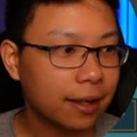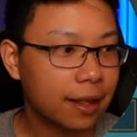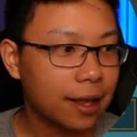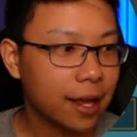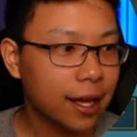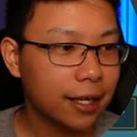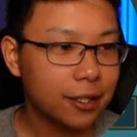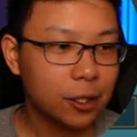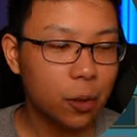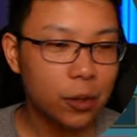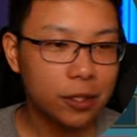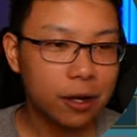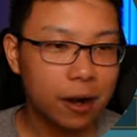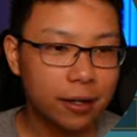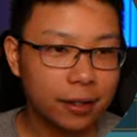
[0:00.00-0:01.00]
And it's always
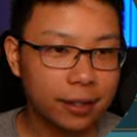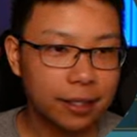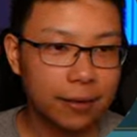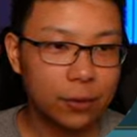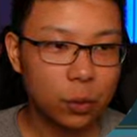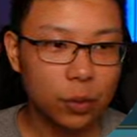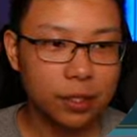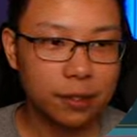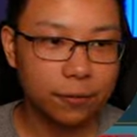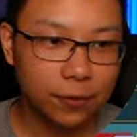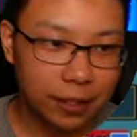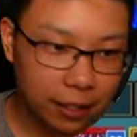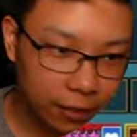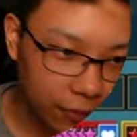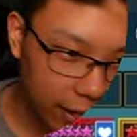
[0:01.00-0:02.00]
hard to give you a
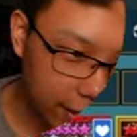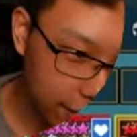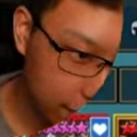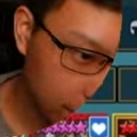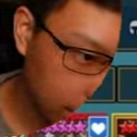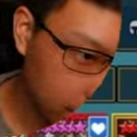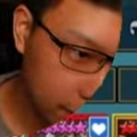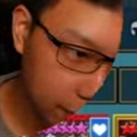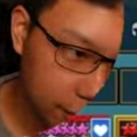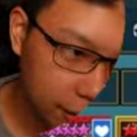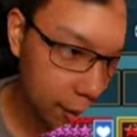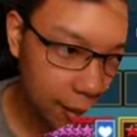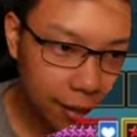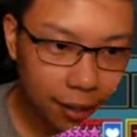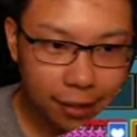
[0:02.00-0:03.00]
definitive answer because it's
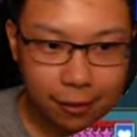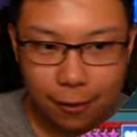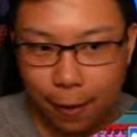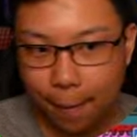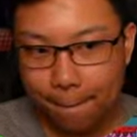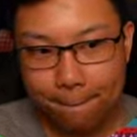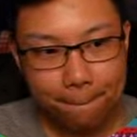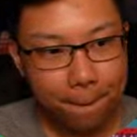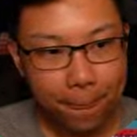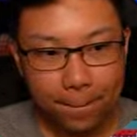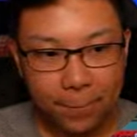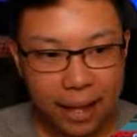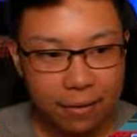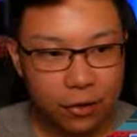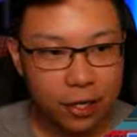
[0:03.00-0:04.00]
just like
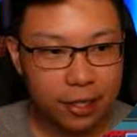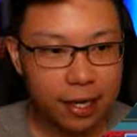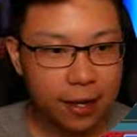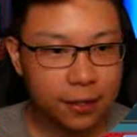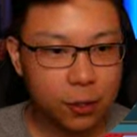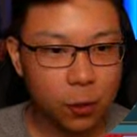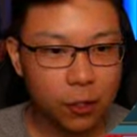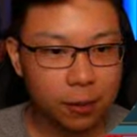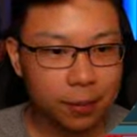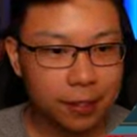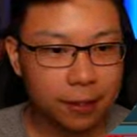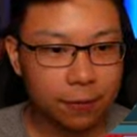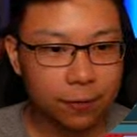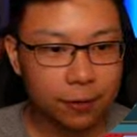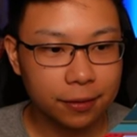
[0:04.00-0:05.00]
every account's going to be
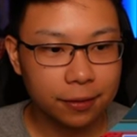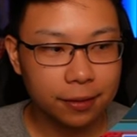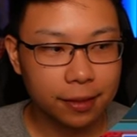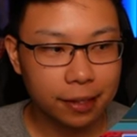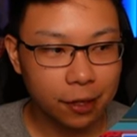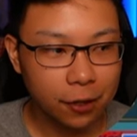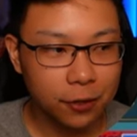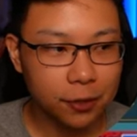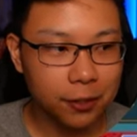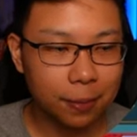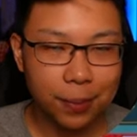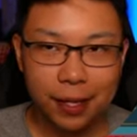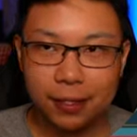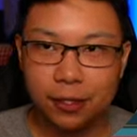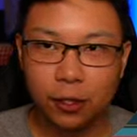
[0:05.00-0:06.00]
different. It also
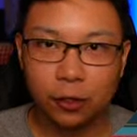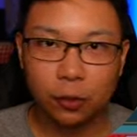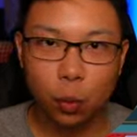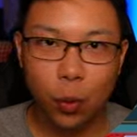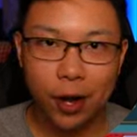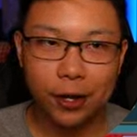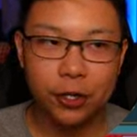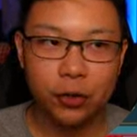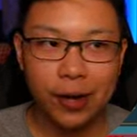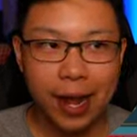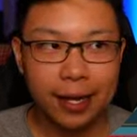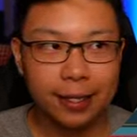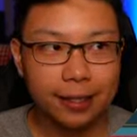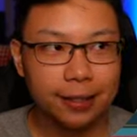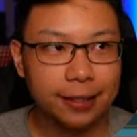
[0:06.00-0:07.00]
depends on where you're
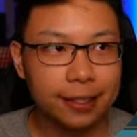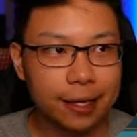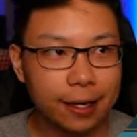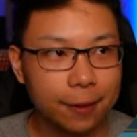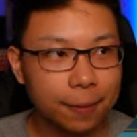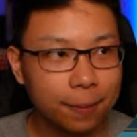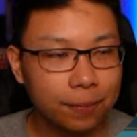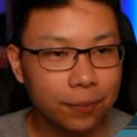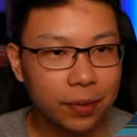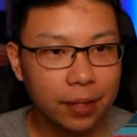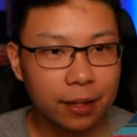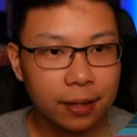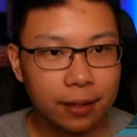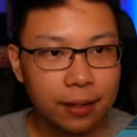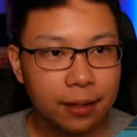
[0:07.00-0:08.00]
at in the game.
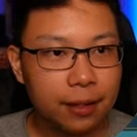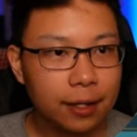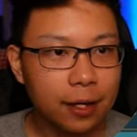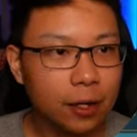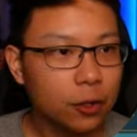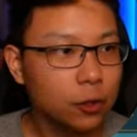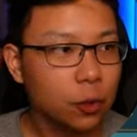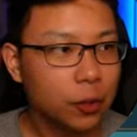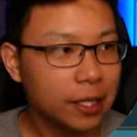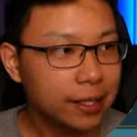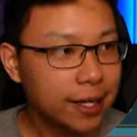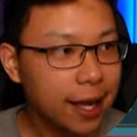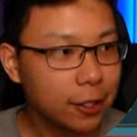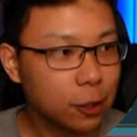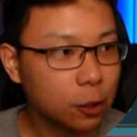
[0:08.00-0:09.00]
Dude, he's
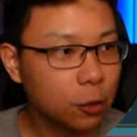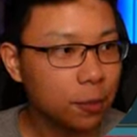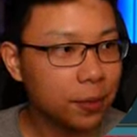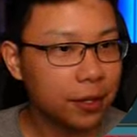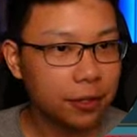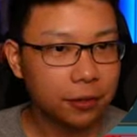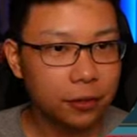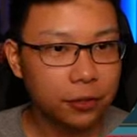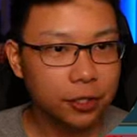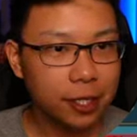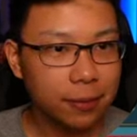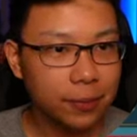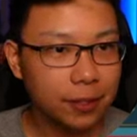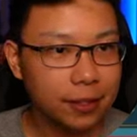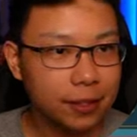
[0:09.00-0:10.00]
got two mythical
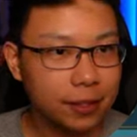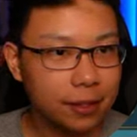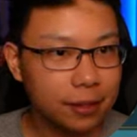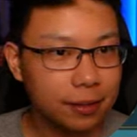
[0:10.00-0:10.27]
champions.